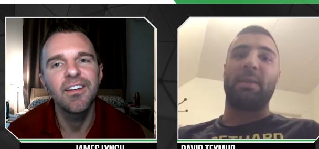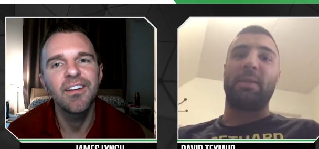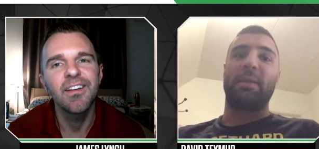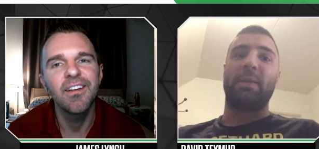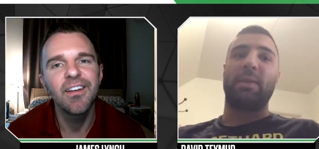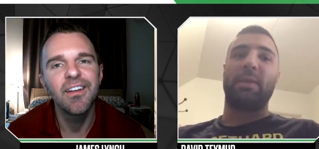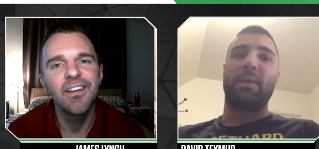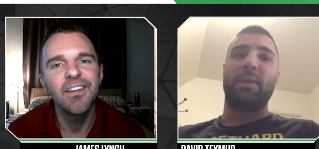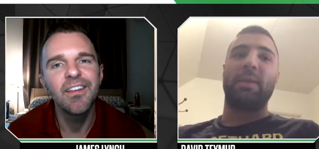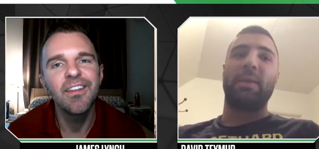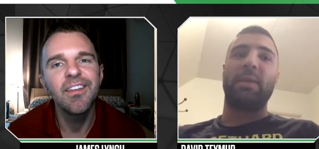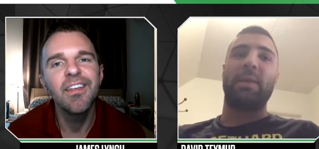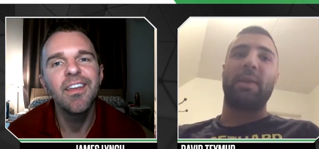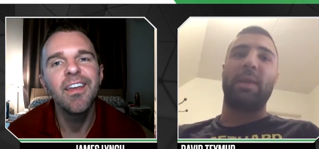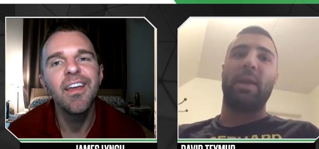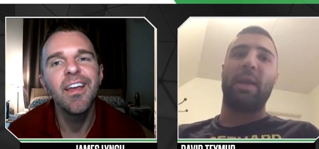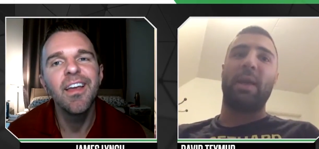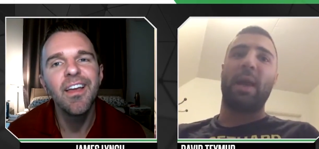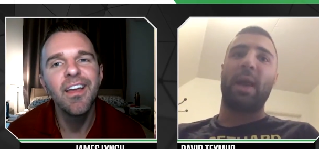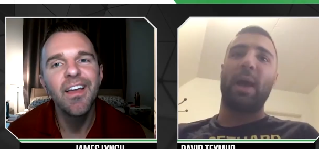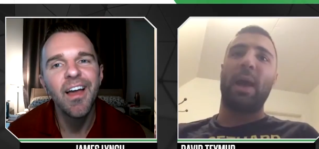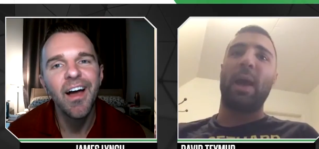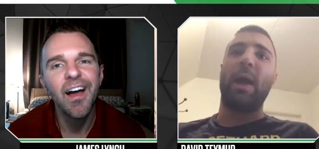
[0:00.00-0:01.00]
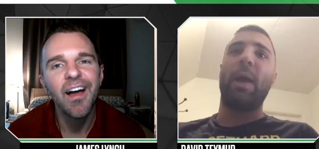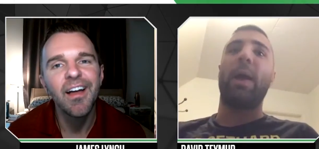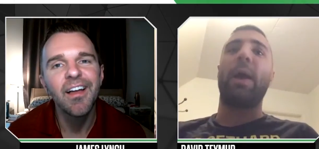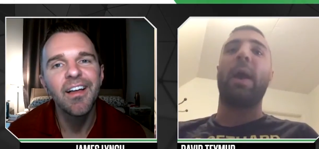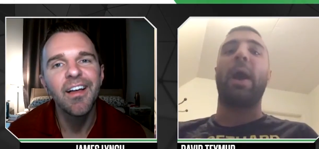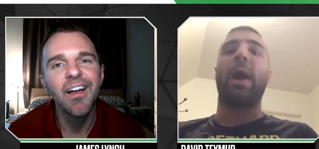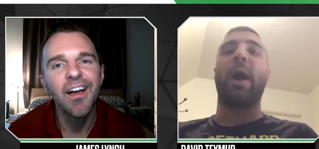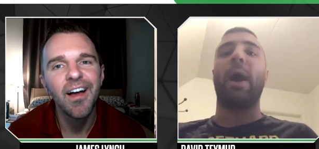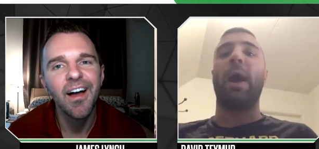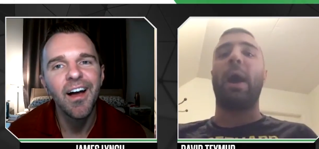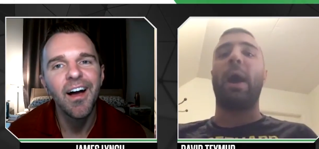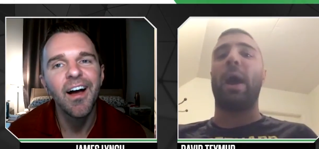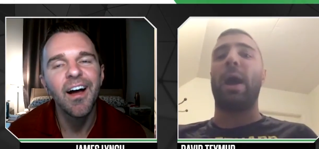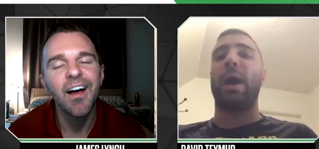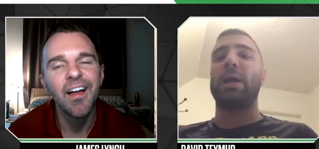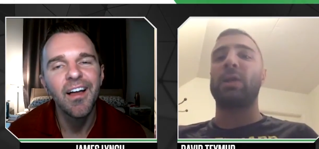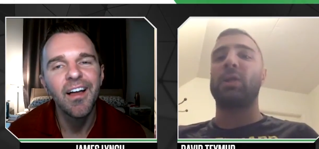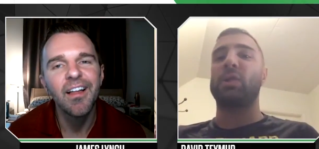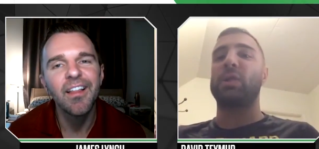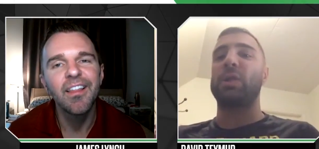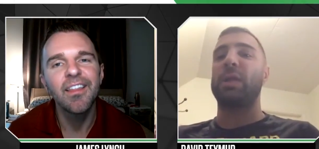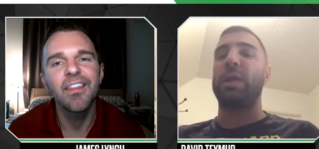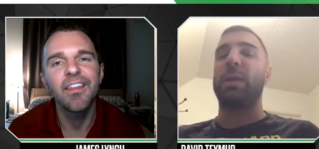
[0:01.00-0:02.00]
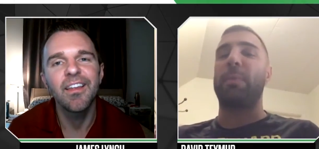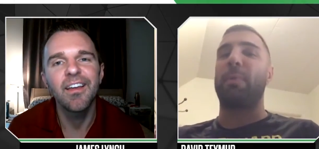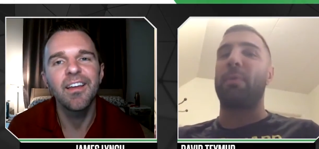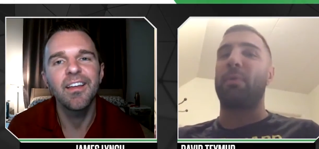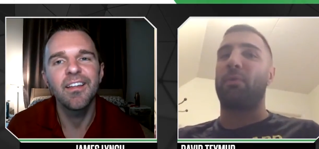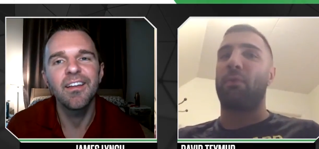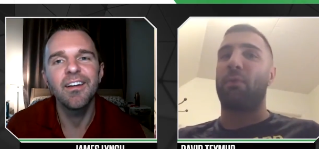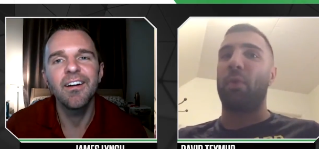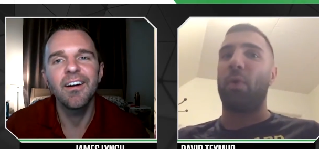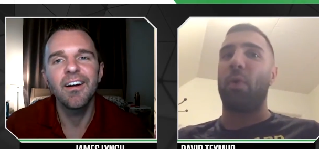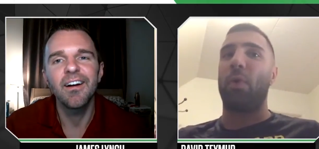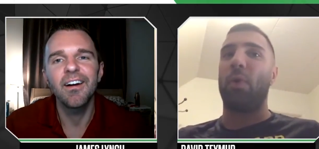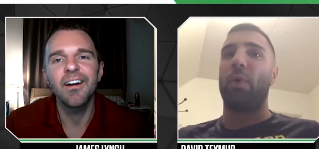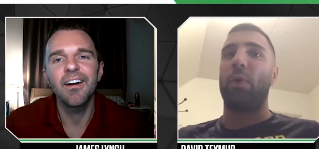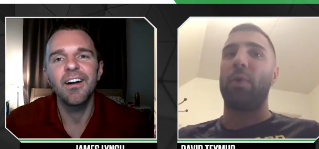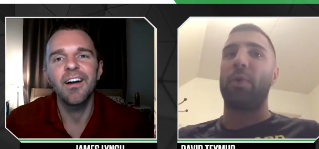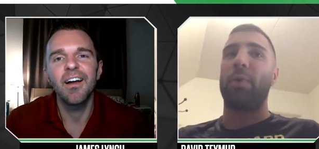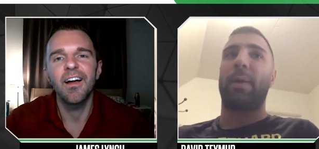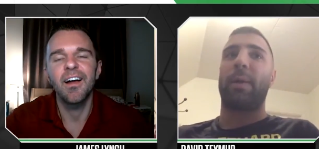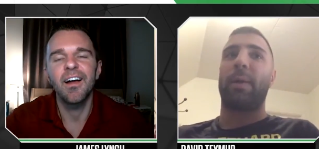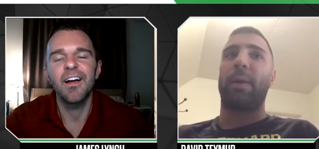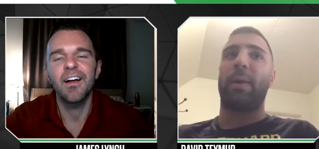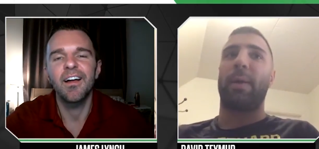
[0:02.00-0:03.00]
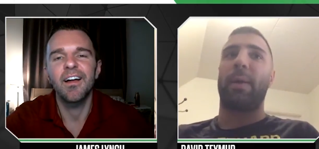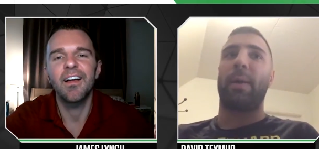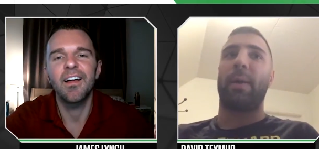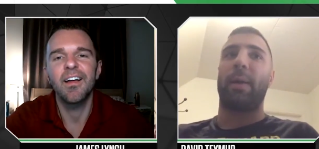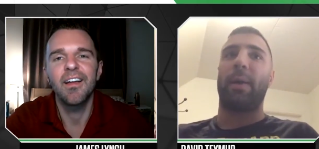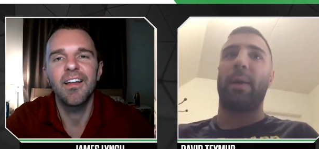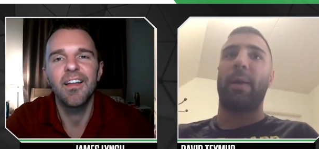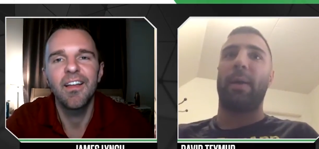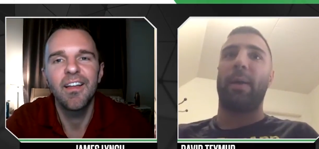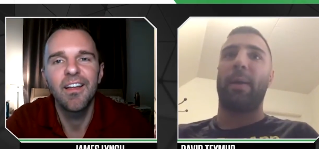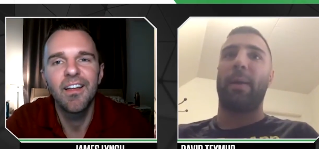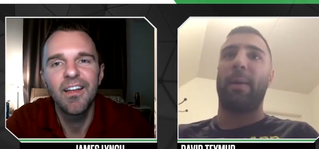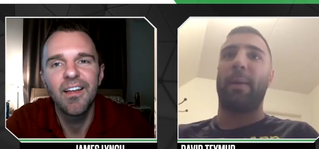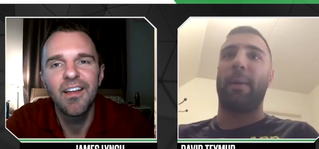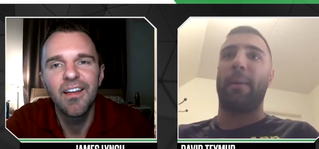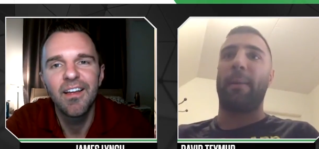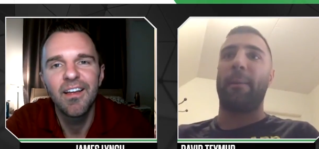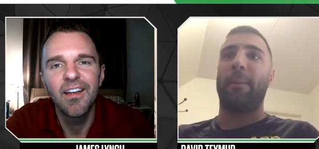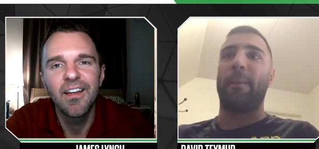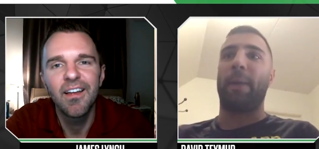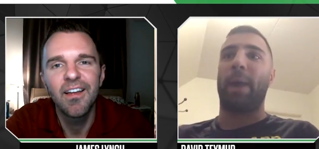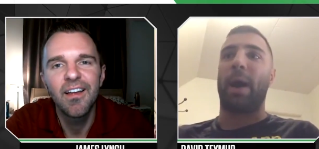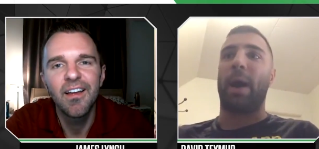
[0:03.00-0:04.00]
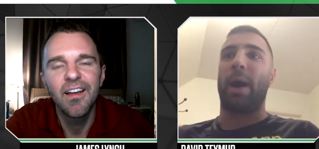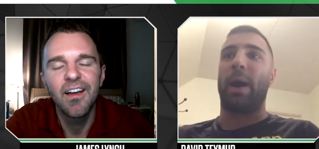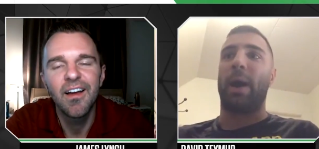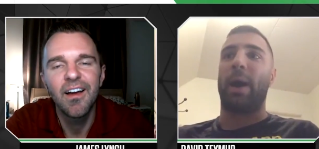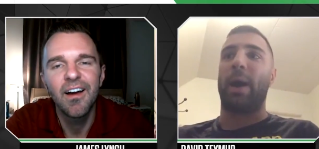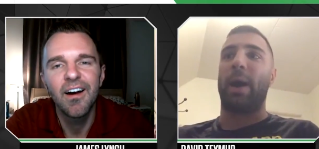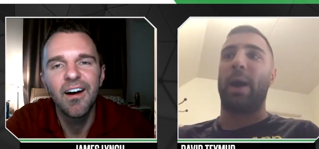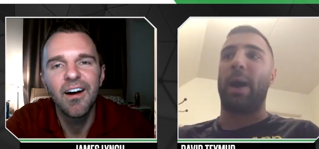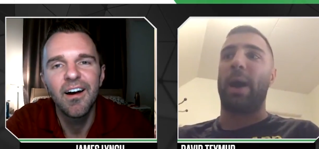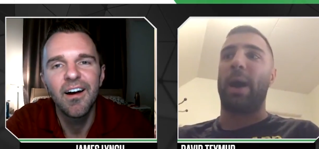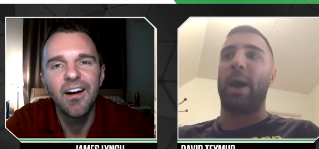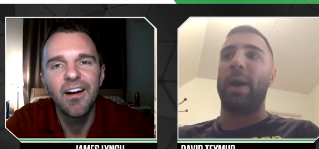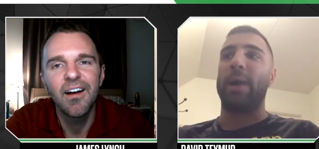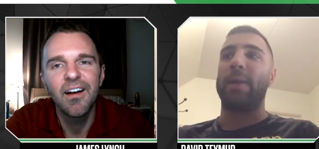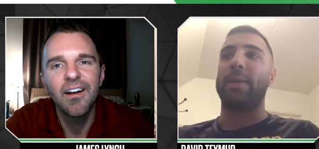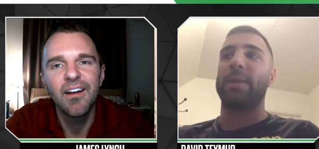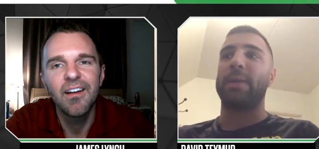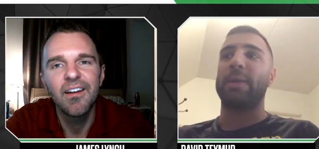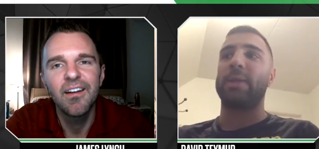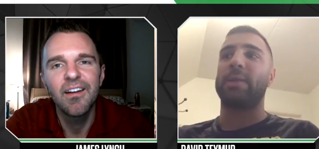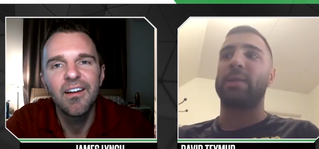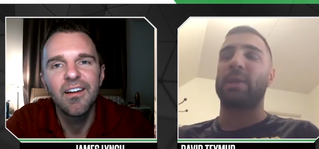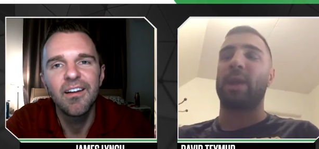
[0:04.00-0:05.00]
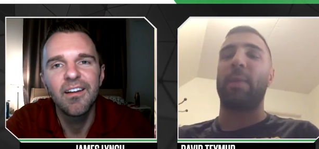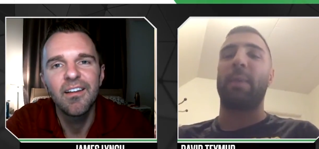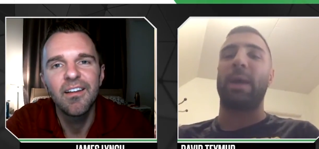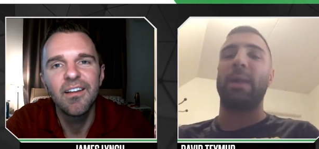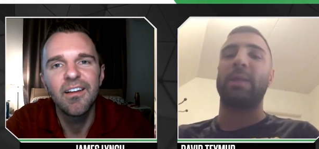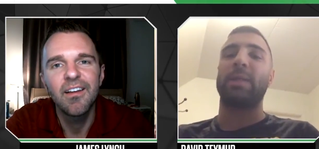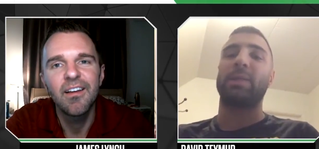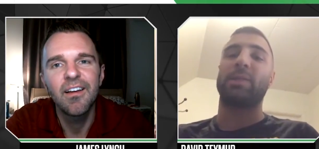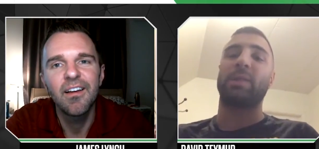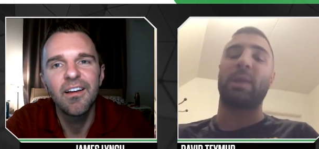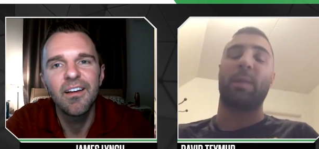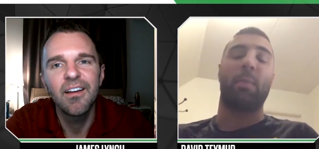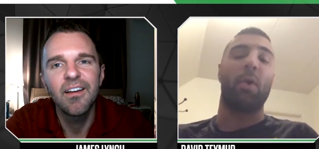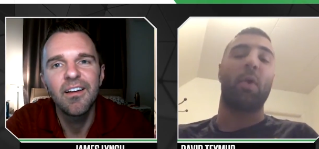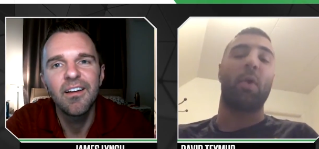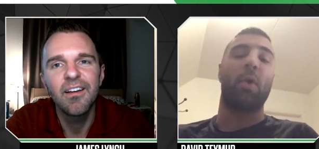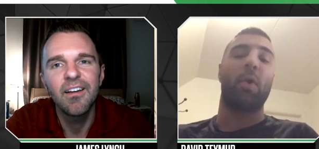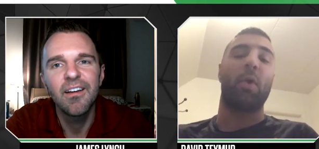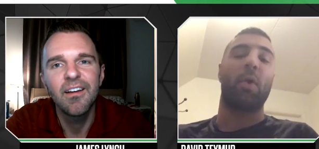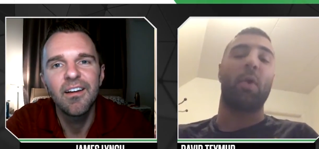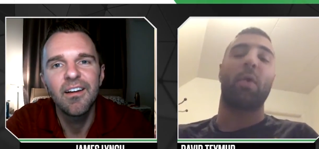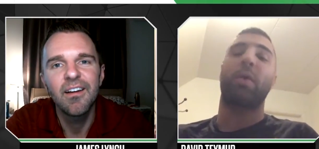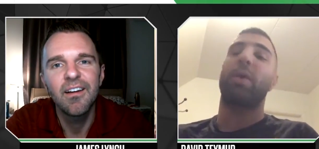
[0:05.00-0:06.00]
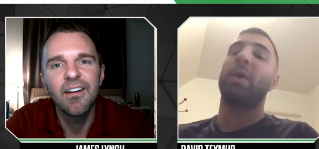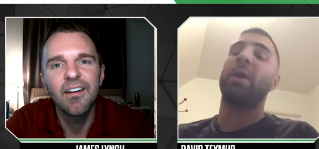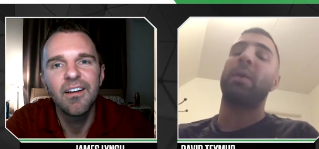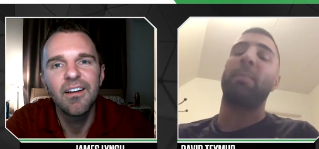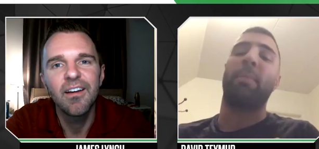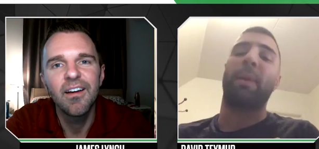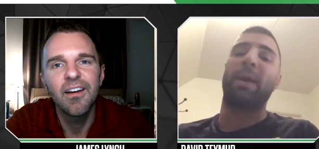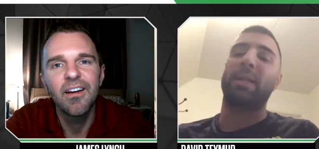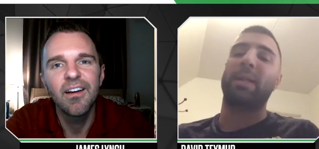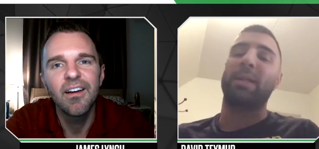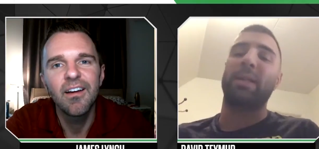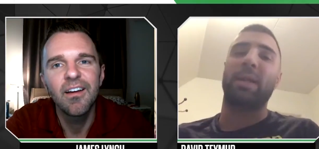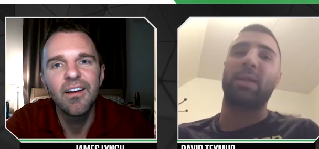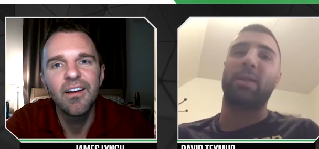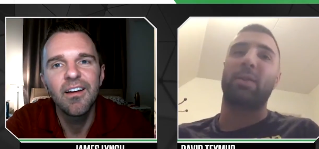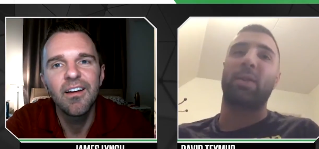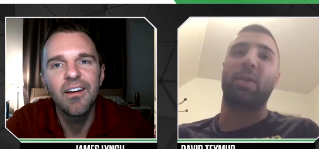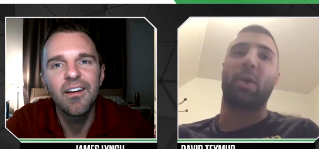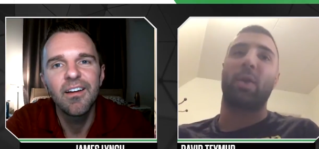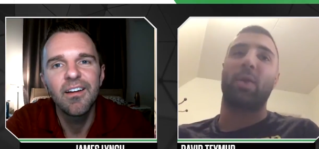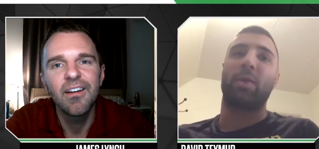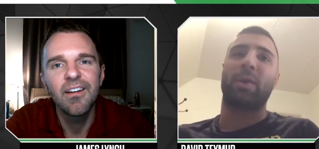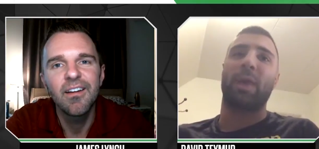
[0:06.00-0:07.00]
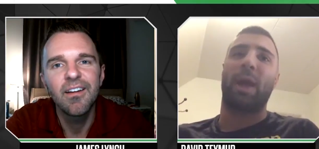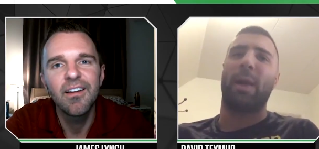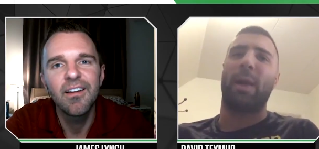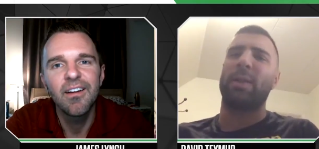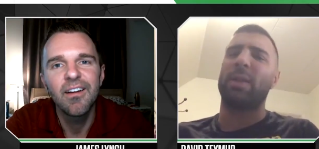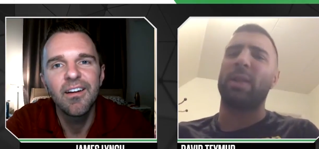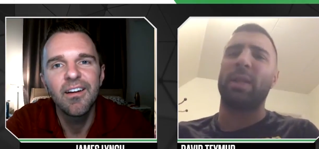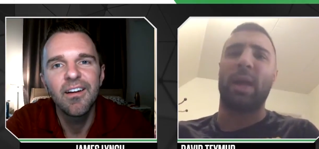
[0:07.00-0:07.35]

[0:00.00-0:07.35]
Speaker 1: Yeah, actually before, uh, I did some I did some hockey, but not long time.